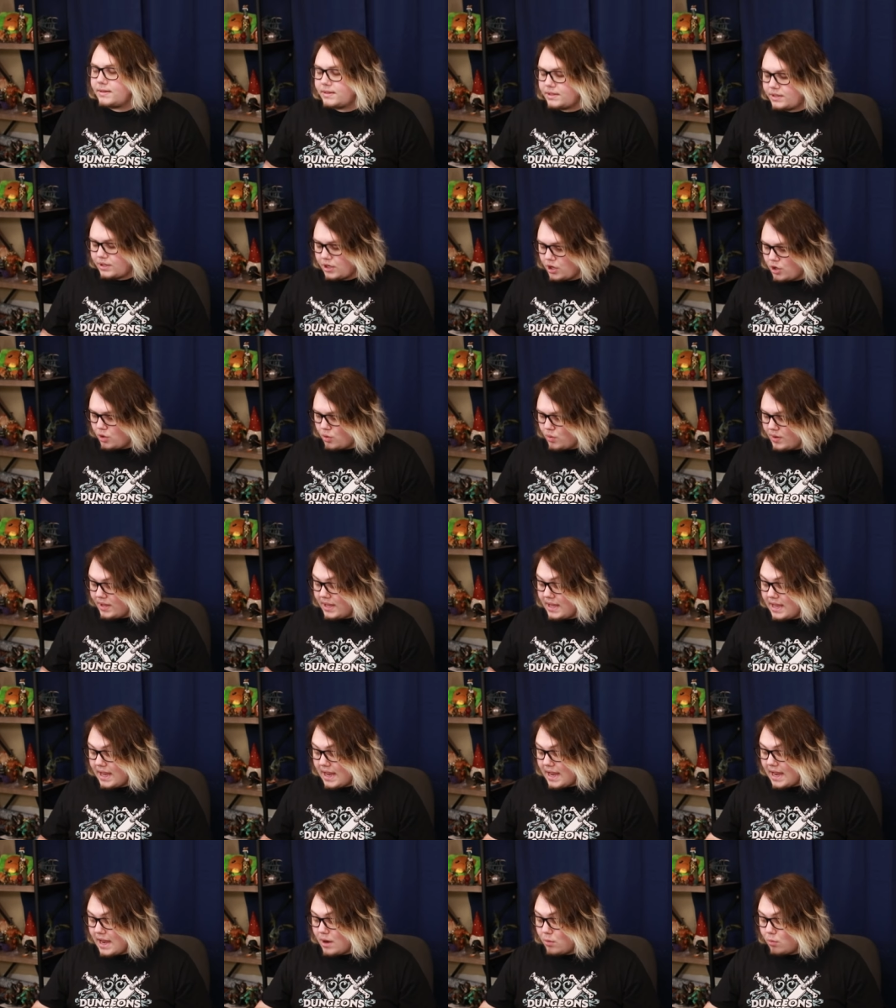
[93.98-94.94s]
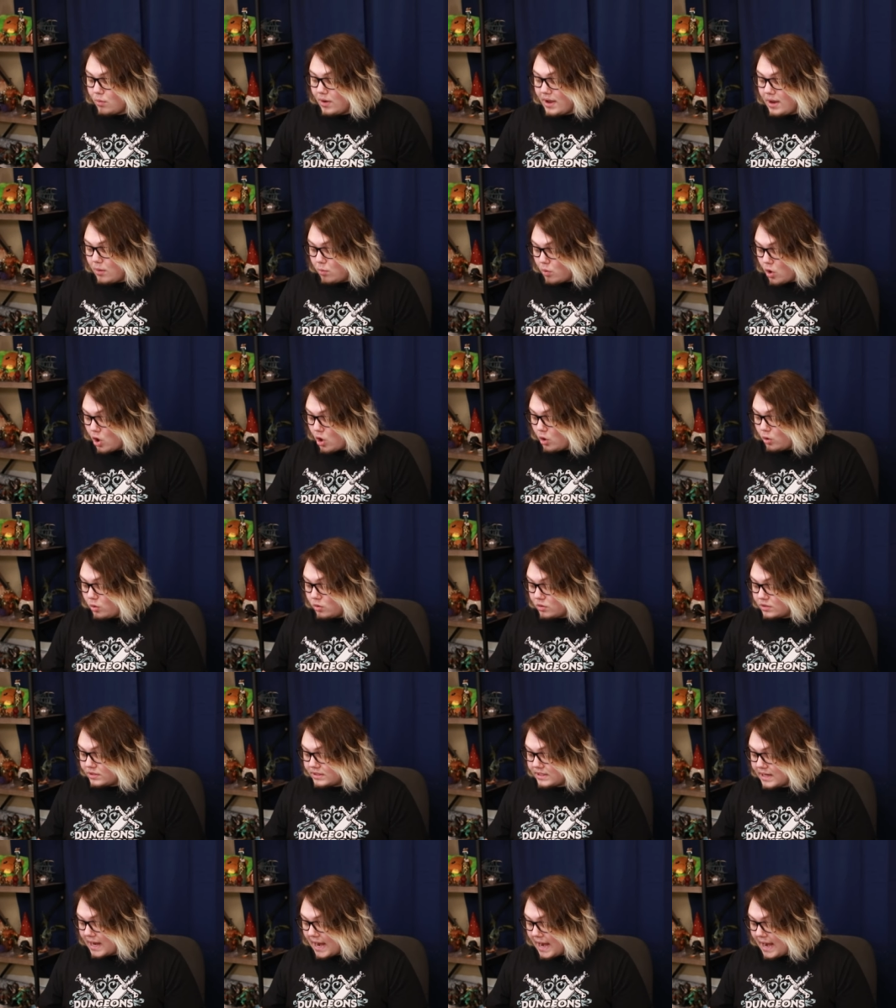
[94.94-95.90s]
so he
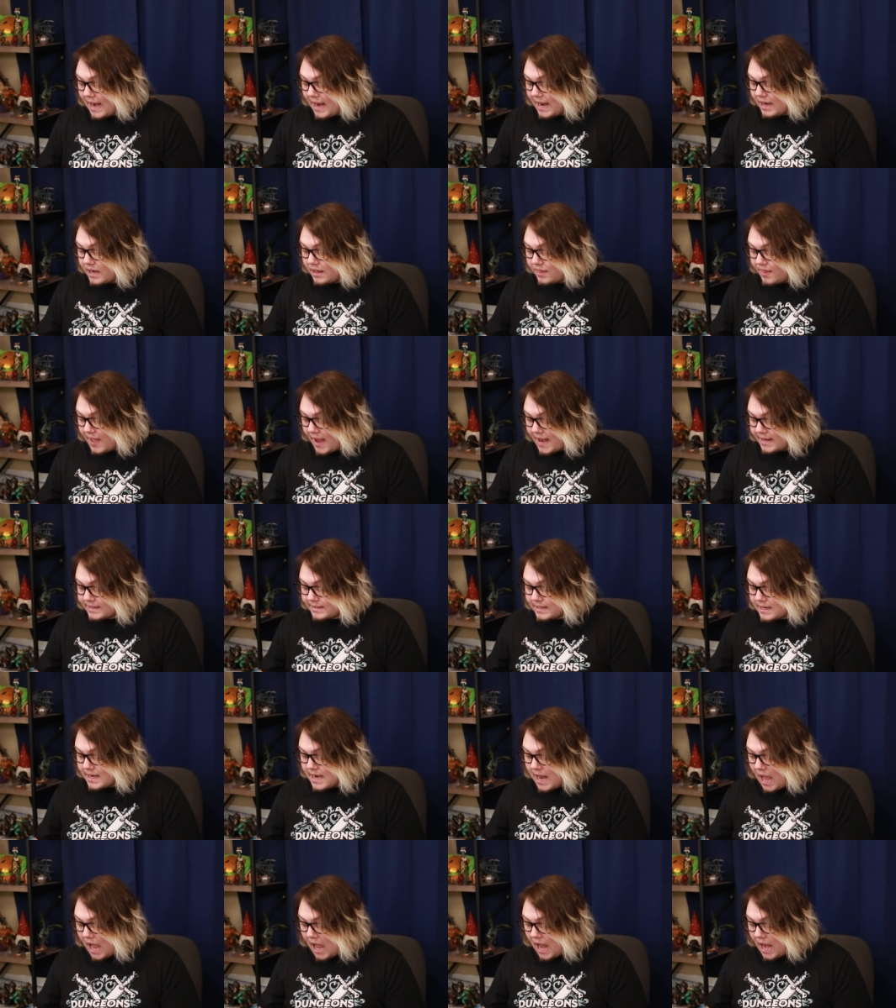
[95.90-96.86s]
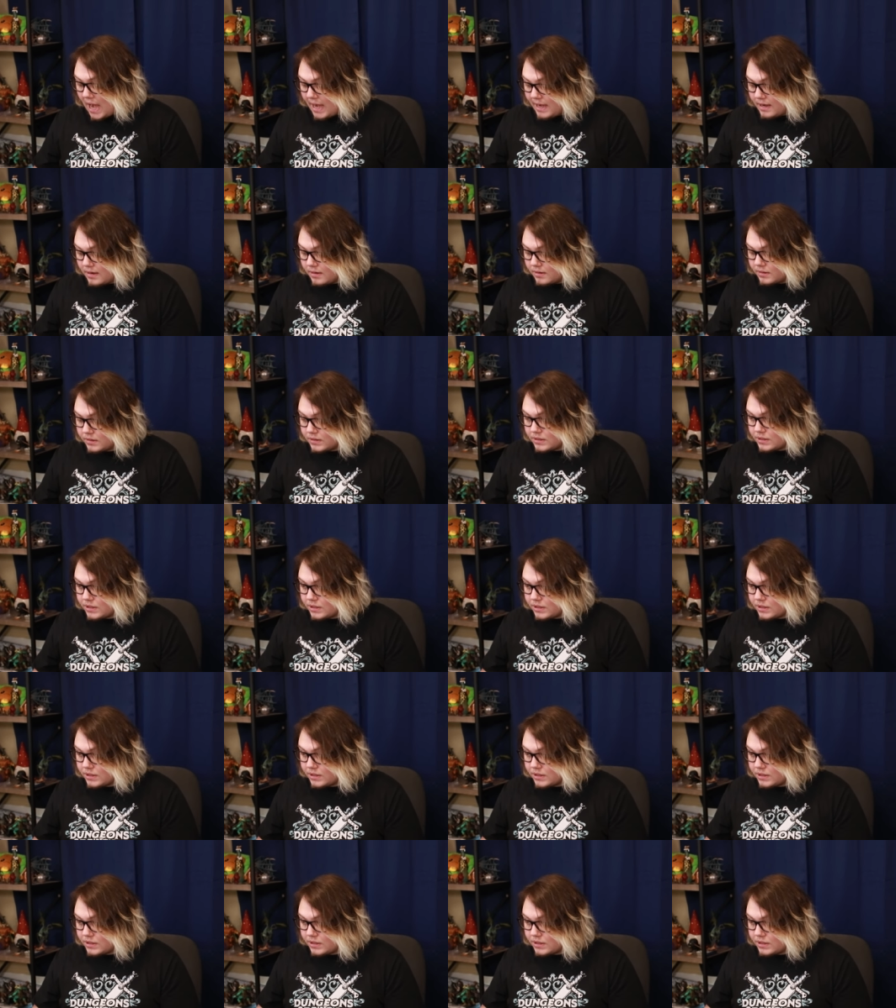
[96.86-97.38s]
re-rolls, and that's a nine,